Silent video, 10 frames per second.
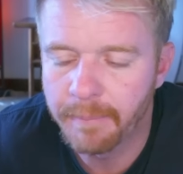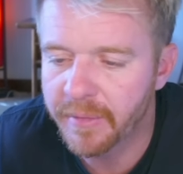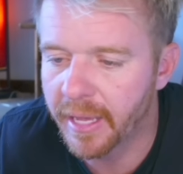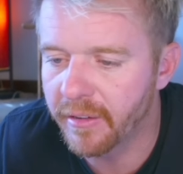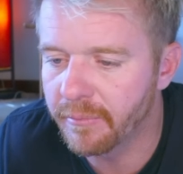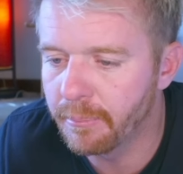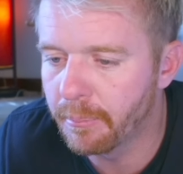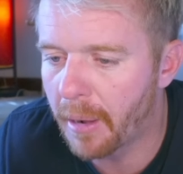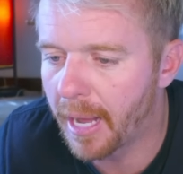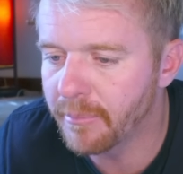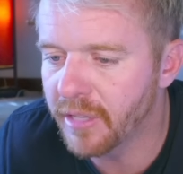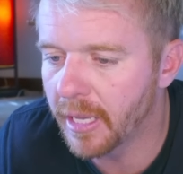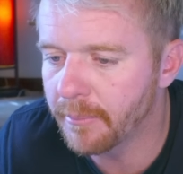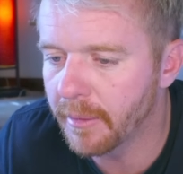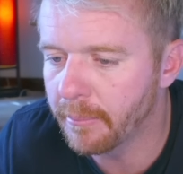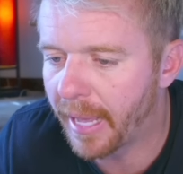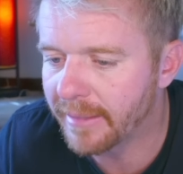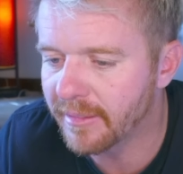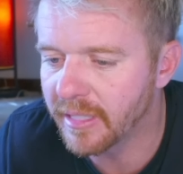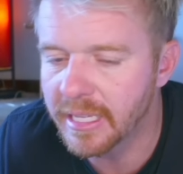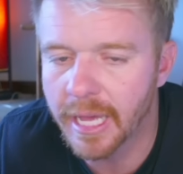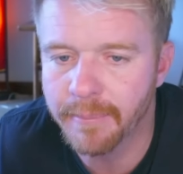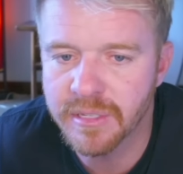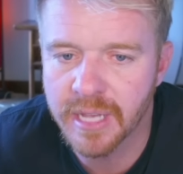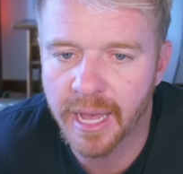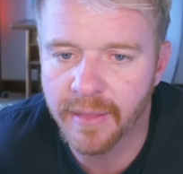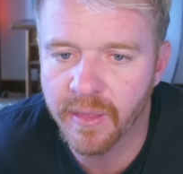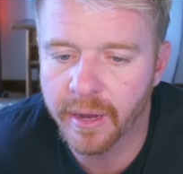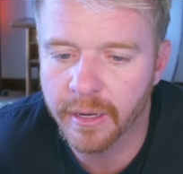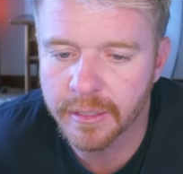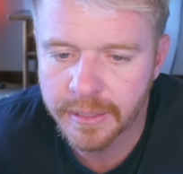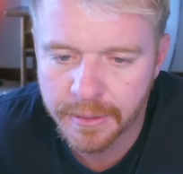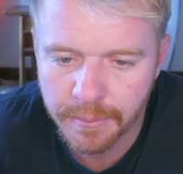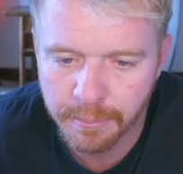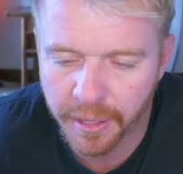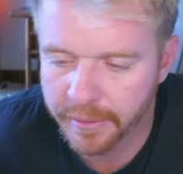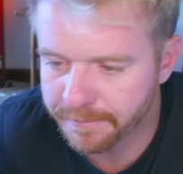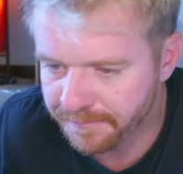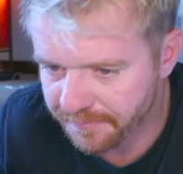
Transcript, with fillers: kind of popped up back to the upside there. But